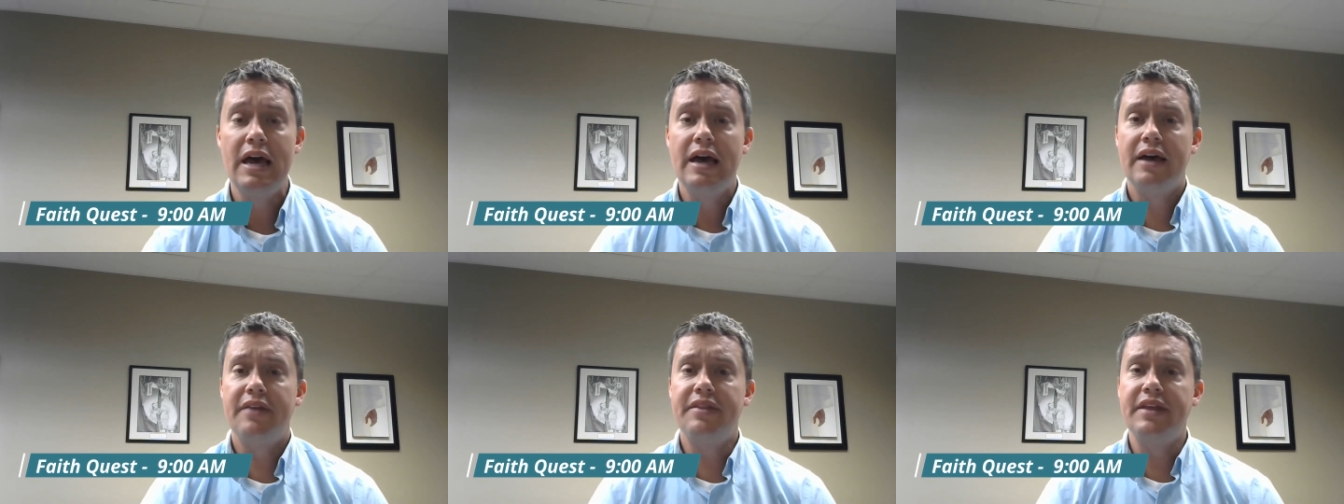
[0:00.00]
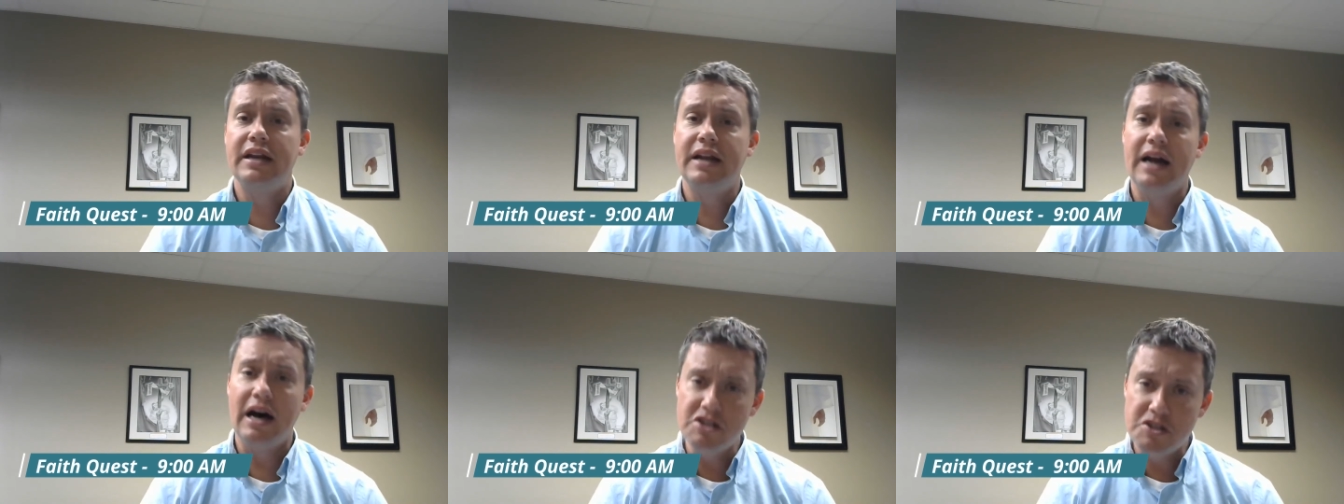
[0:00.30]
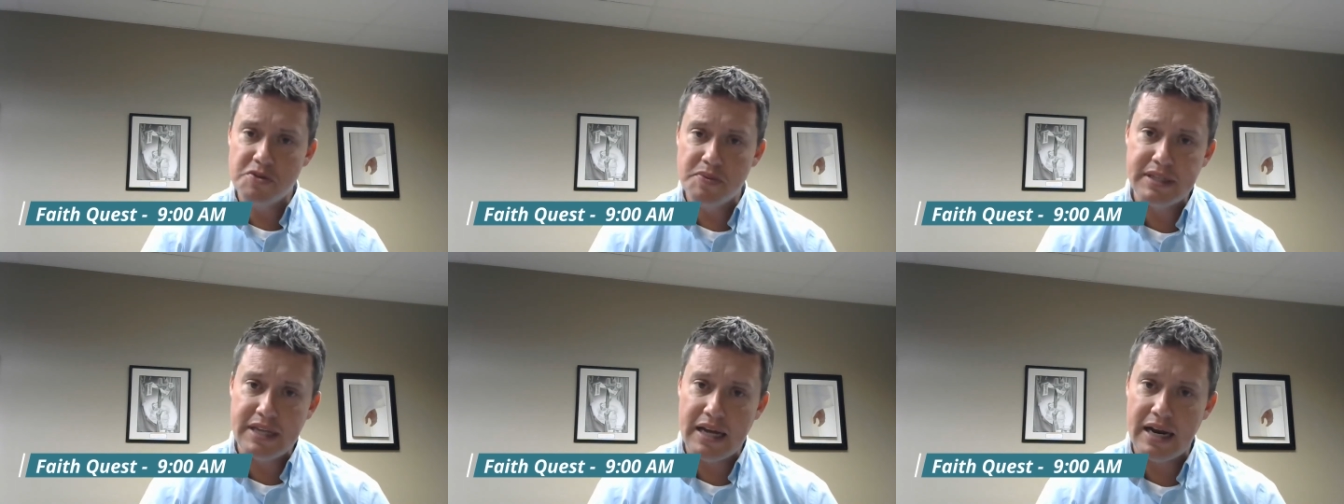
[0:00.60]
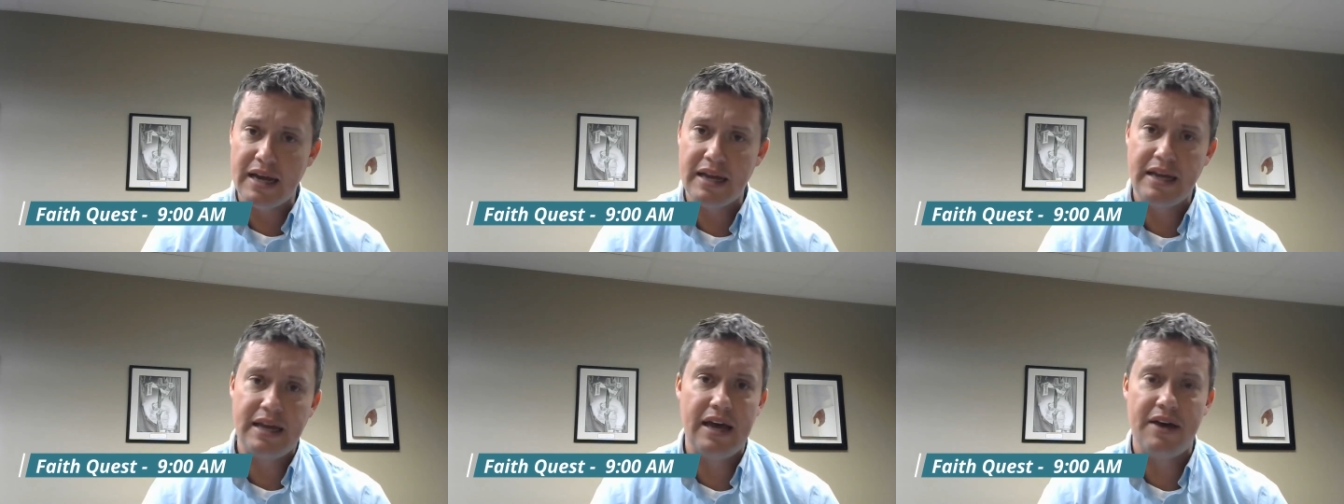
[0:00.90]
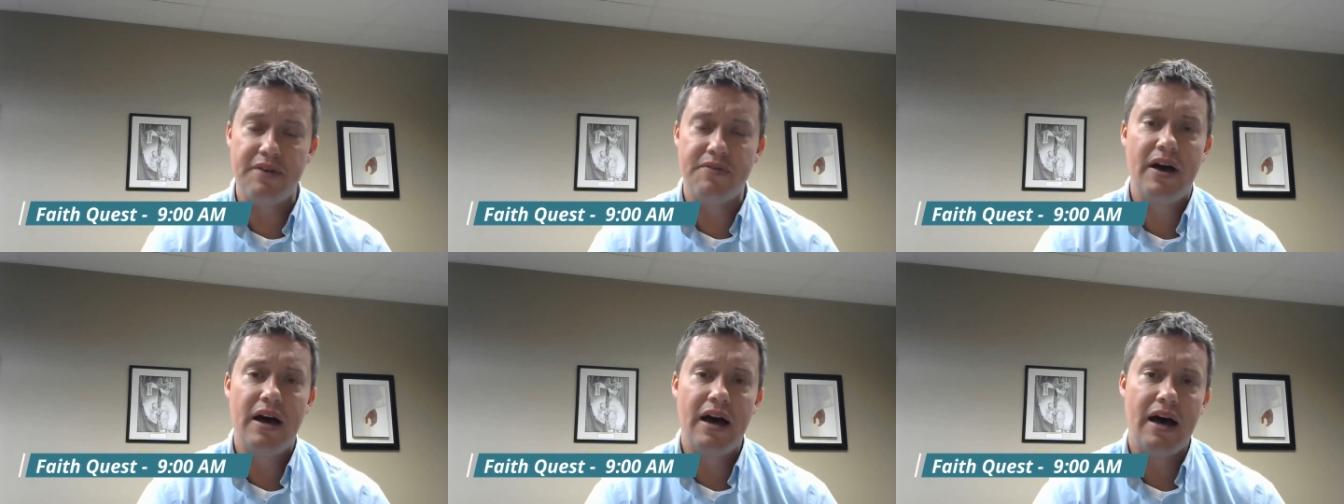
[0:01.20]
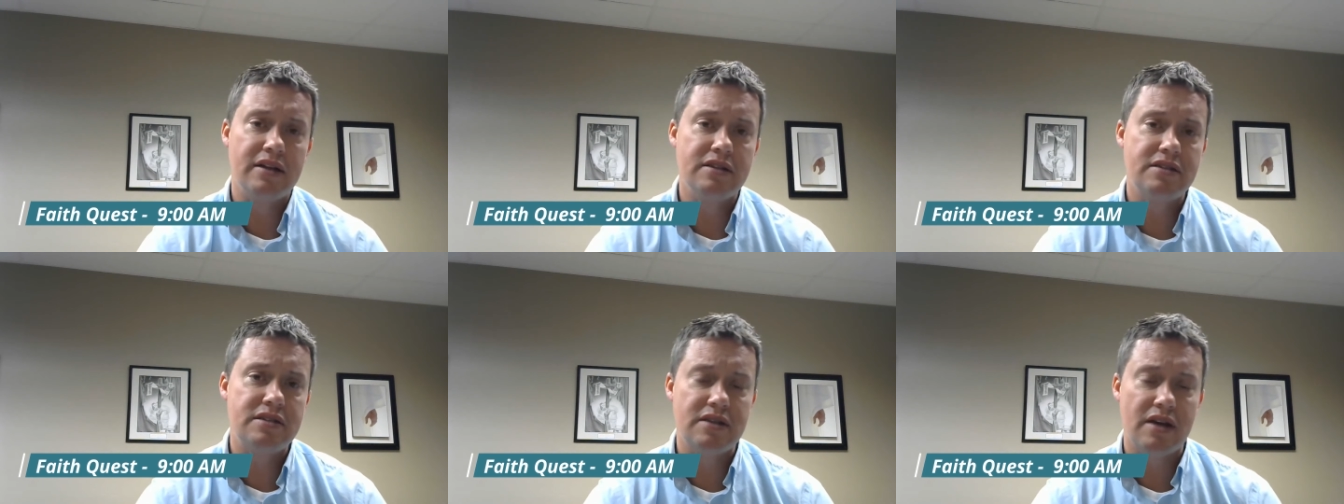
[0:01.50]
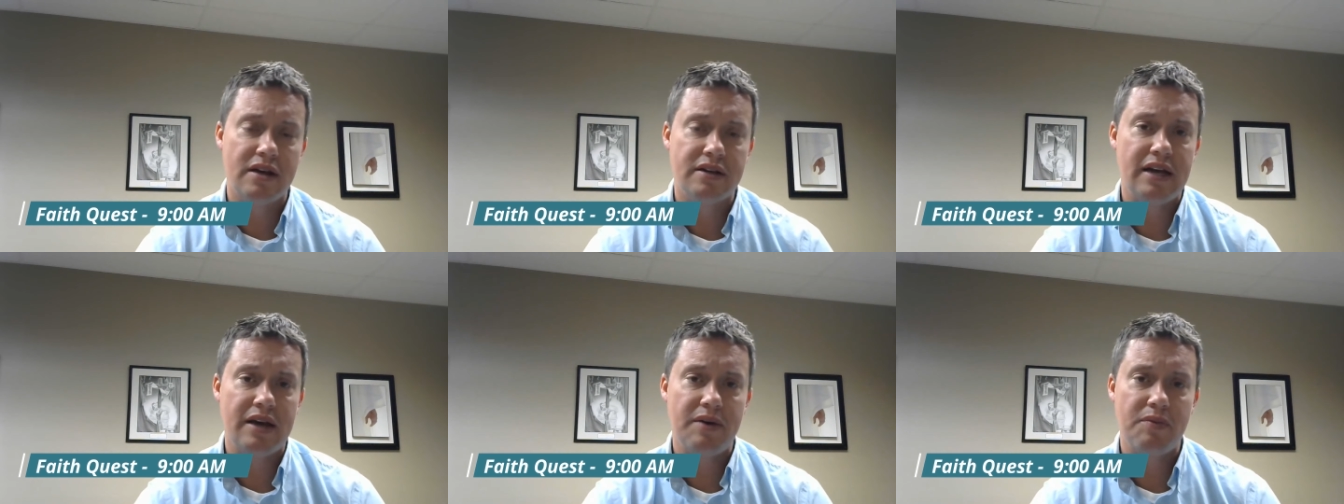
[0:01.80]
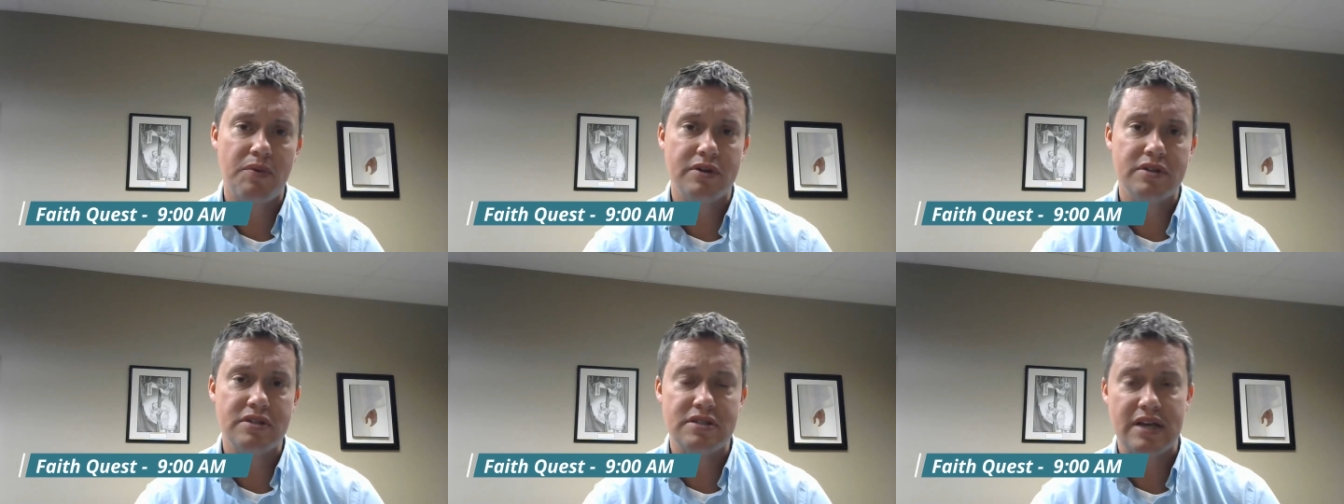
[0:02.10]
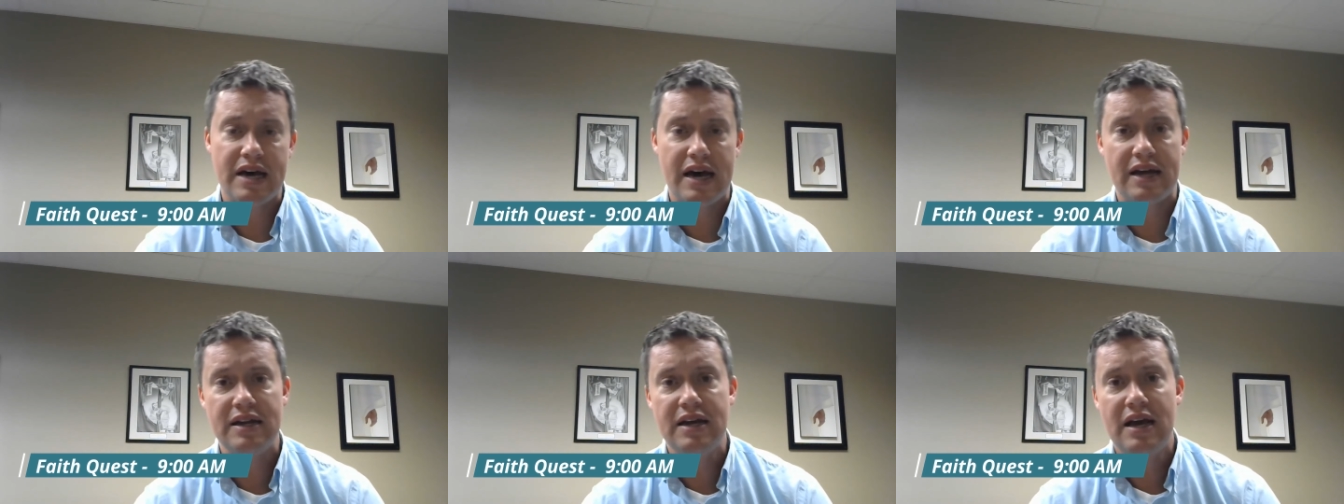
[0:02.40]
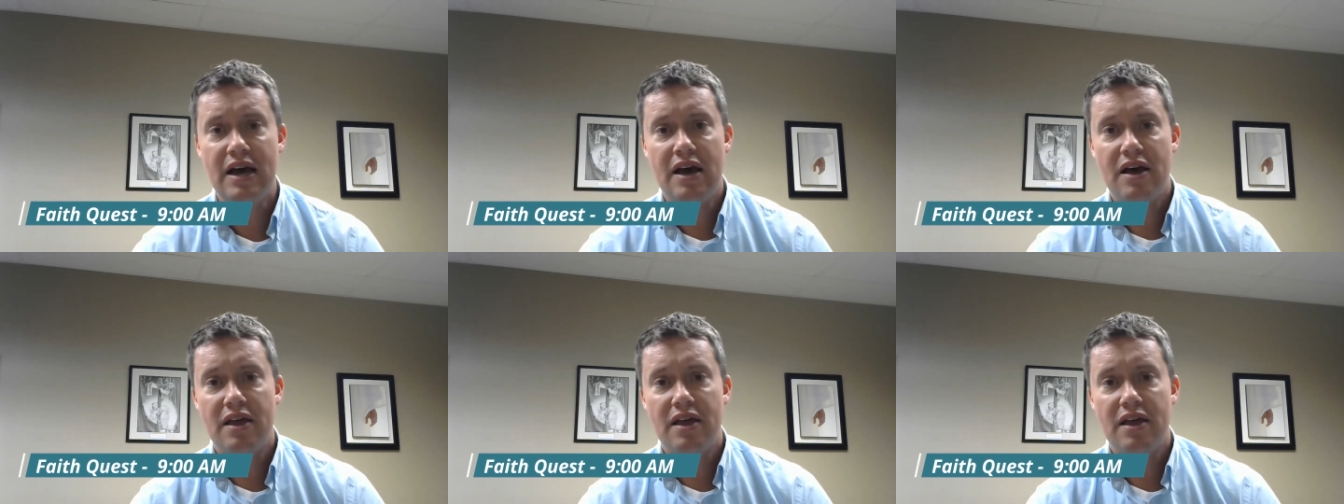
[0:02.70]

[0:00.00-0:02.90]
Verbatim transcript: And the announcement that I gave on Sunday was that